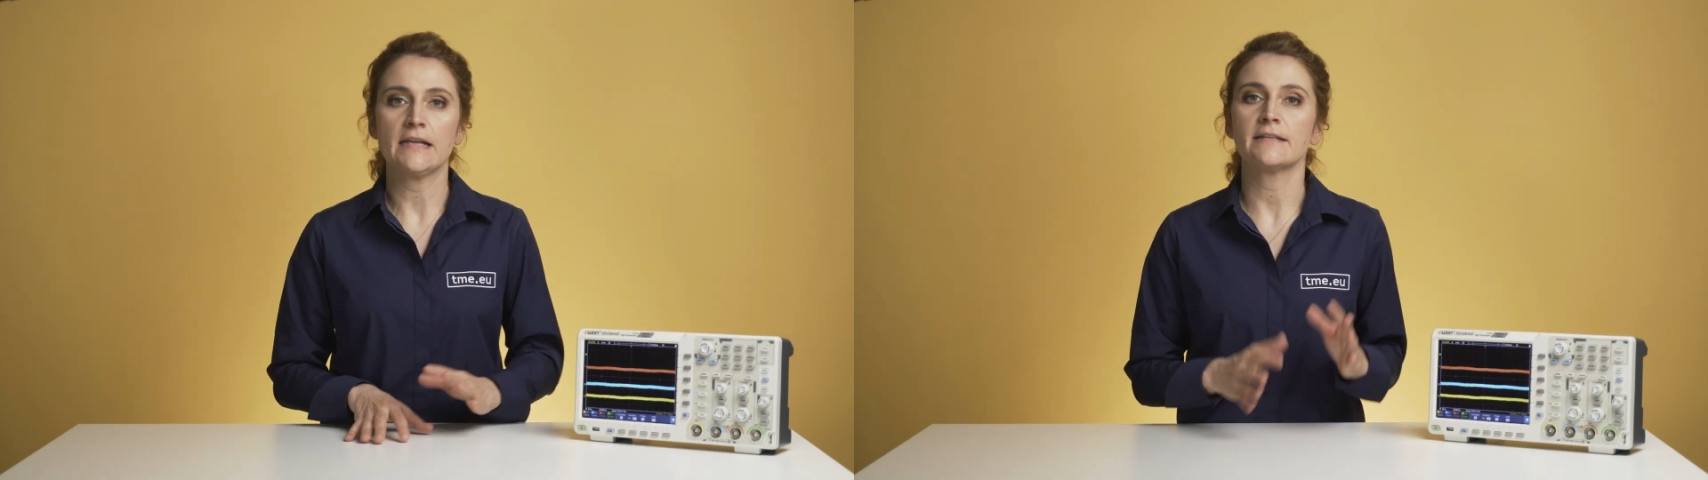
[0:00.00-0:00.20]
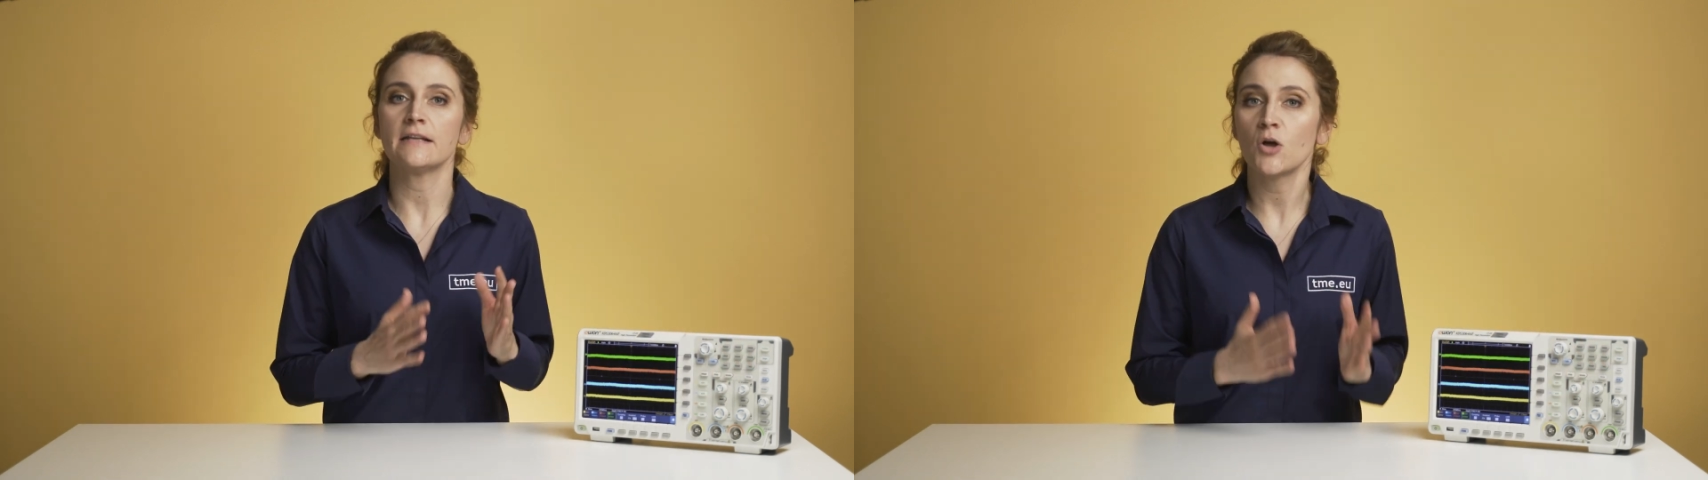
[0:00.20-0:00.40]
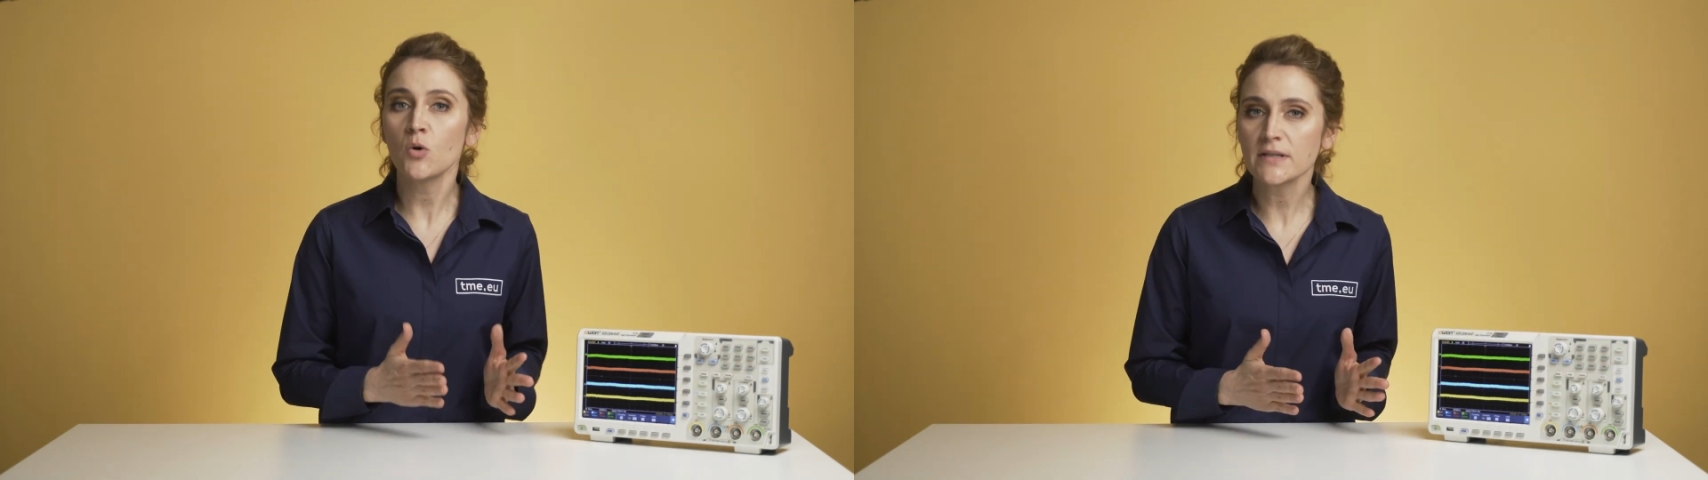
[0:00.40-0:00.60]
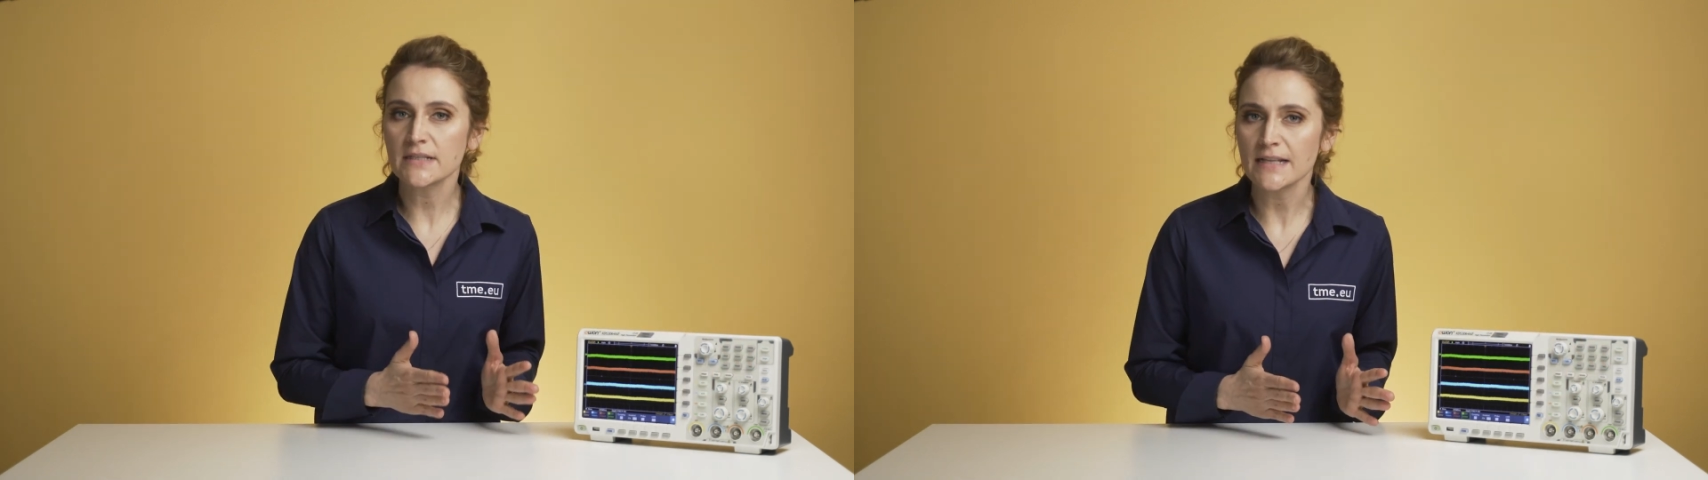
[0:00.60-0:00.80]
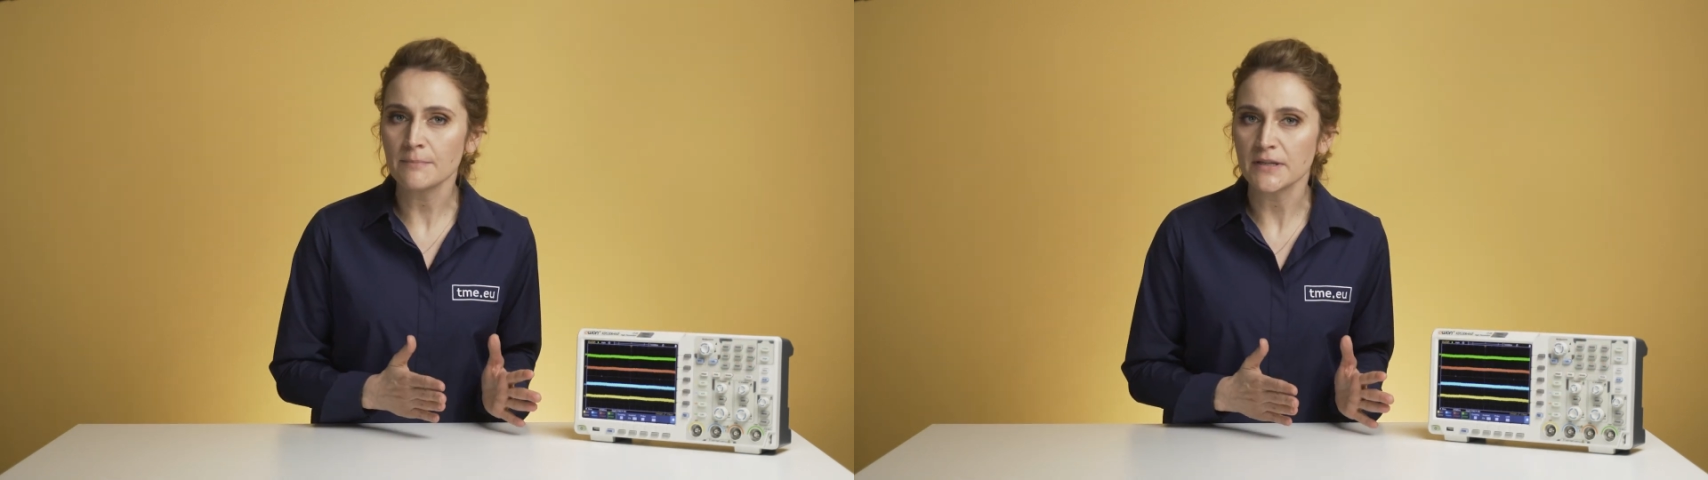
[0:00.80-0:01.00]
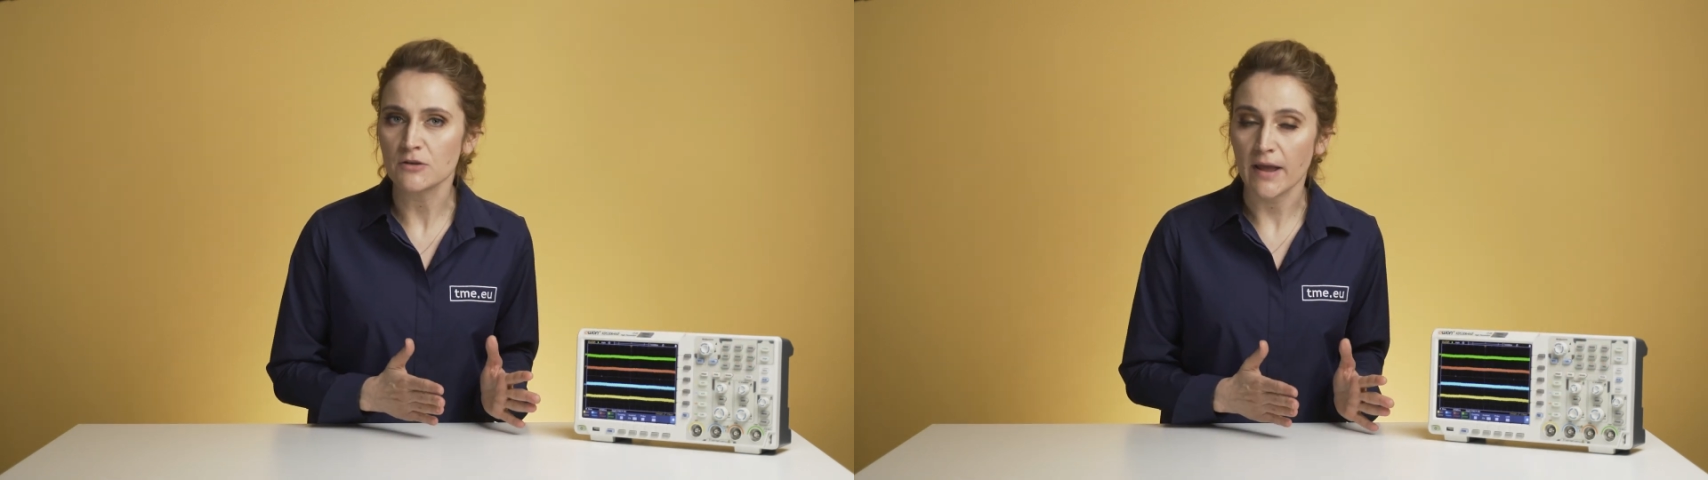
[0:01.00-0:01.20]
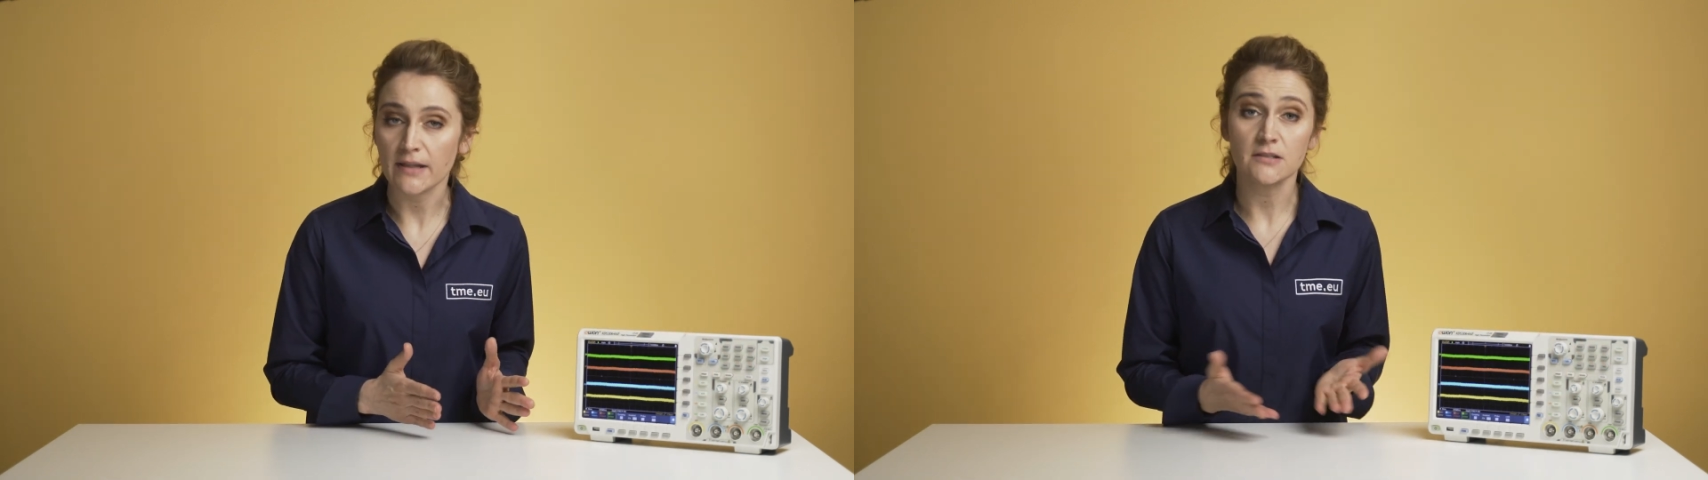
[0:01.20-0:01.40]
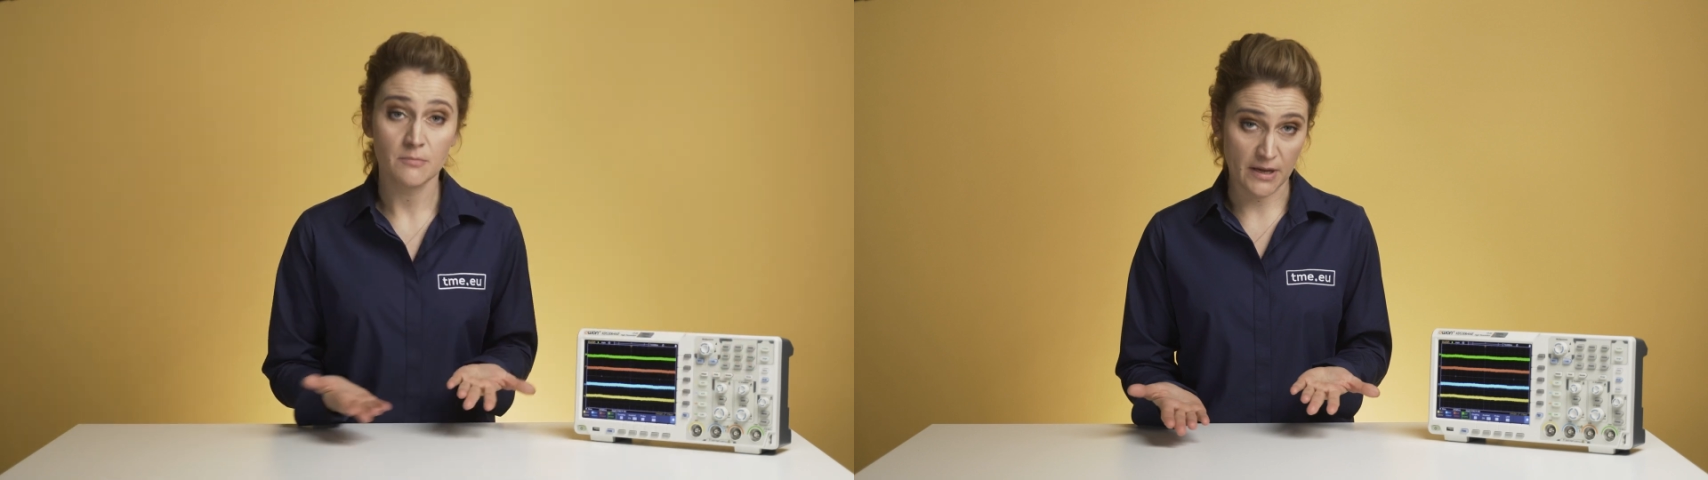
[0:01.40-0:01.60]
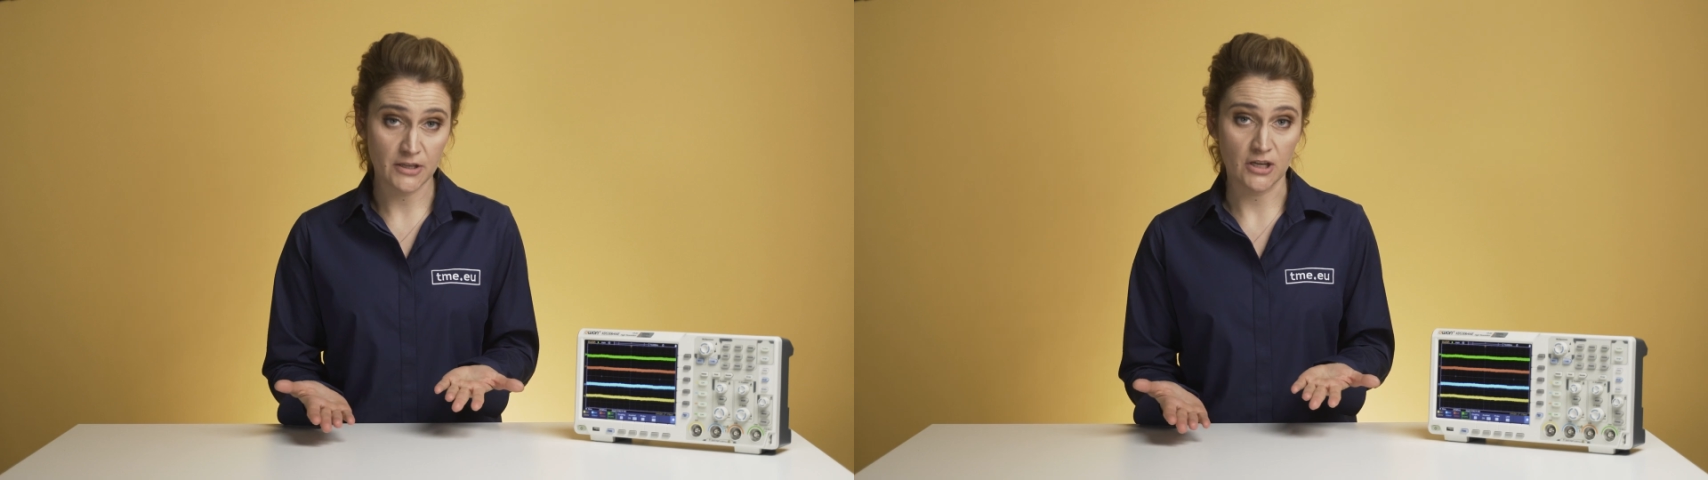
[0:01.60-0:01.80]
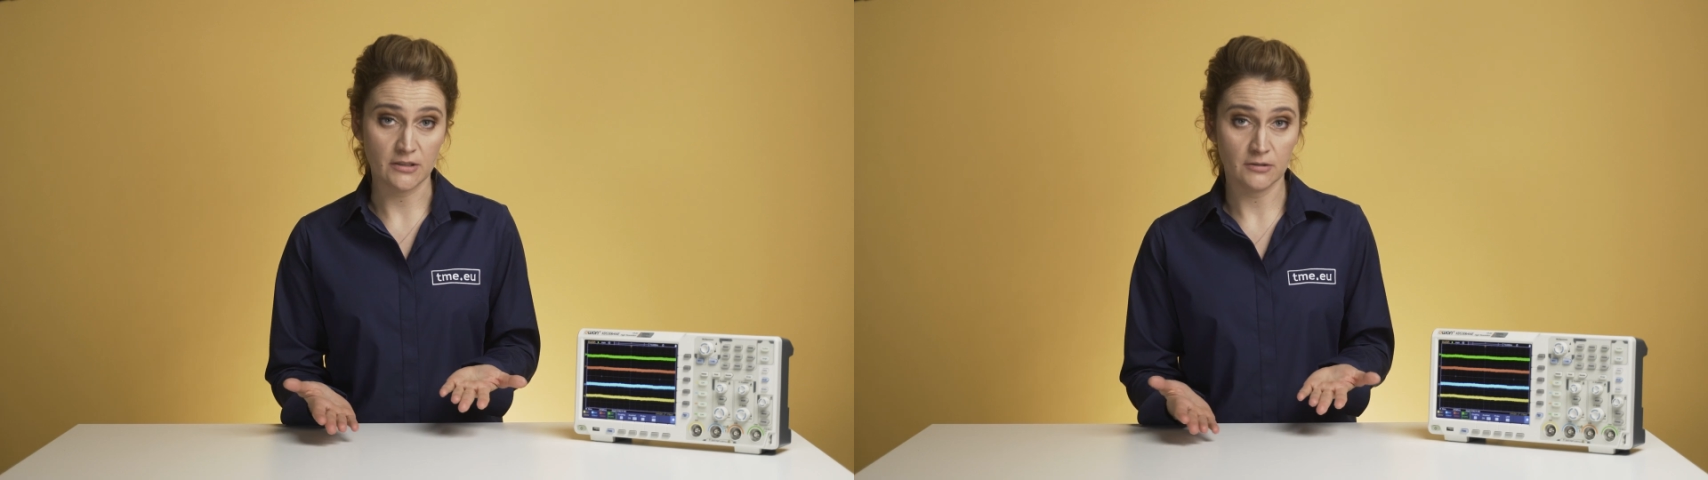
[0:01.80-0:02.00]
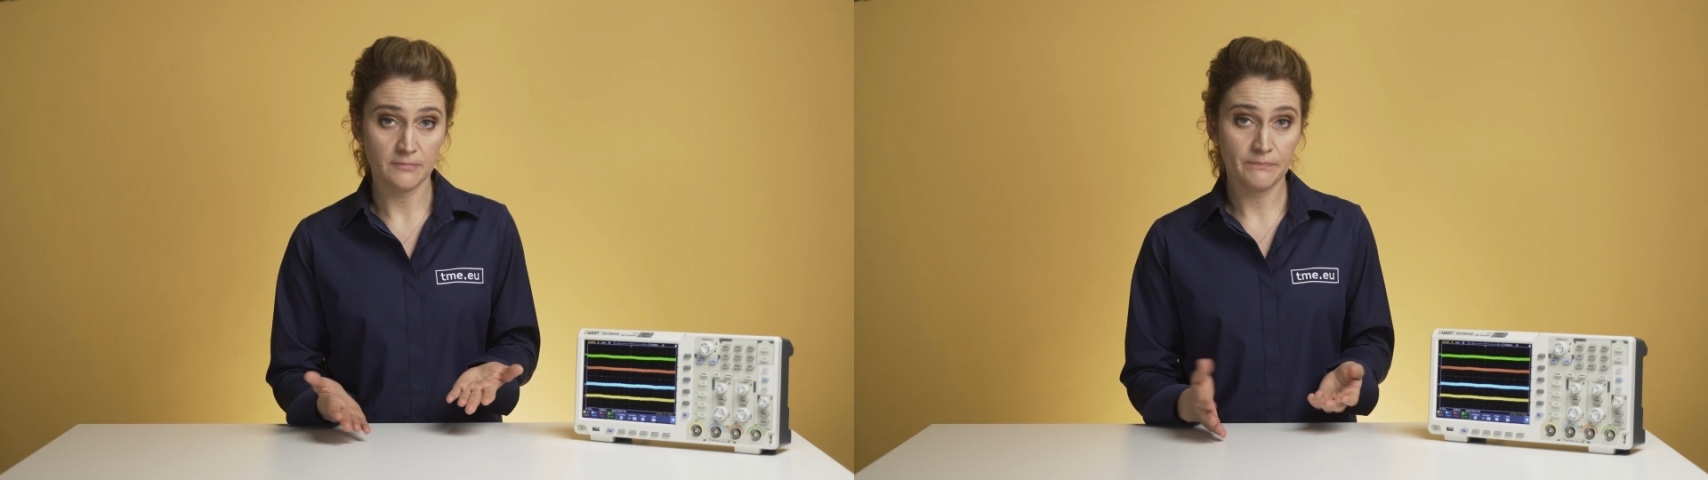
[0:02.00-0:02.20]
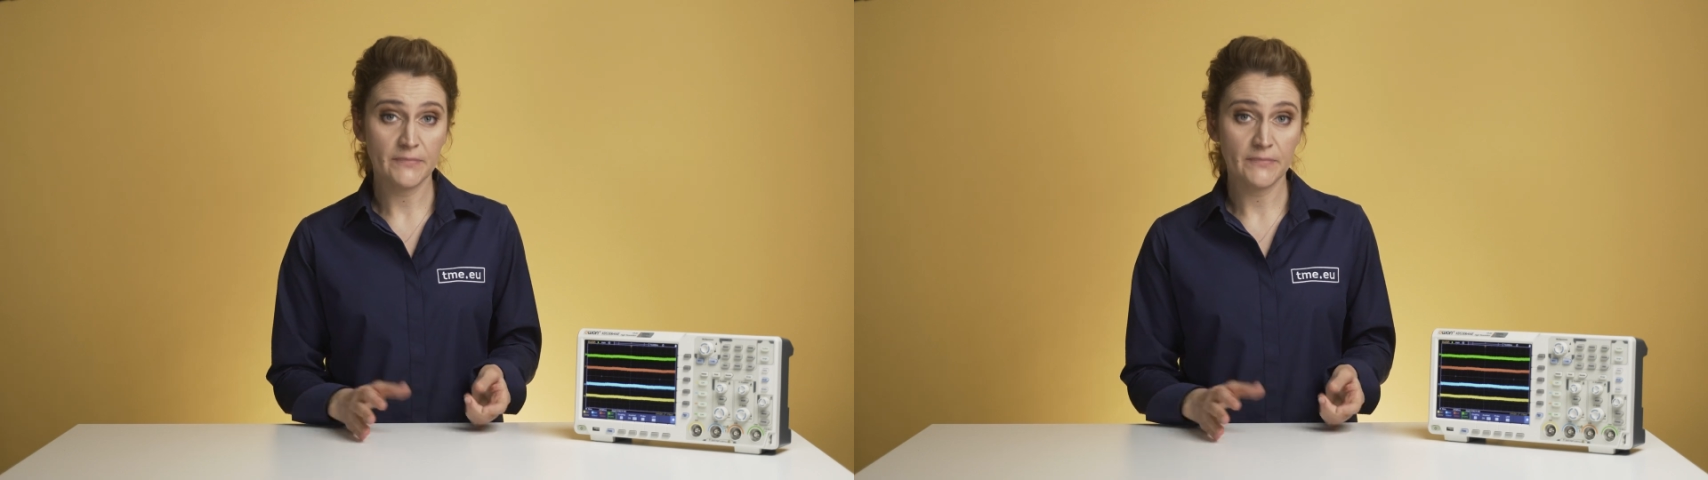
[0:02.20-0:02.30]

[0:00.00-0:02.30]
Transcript: the lower the sampling rate per channel.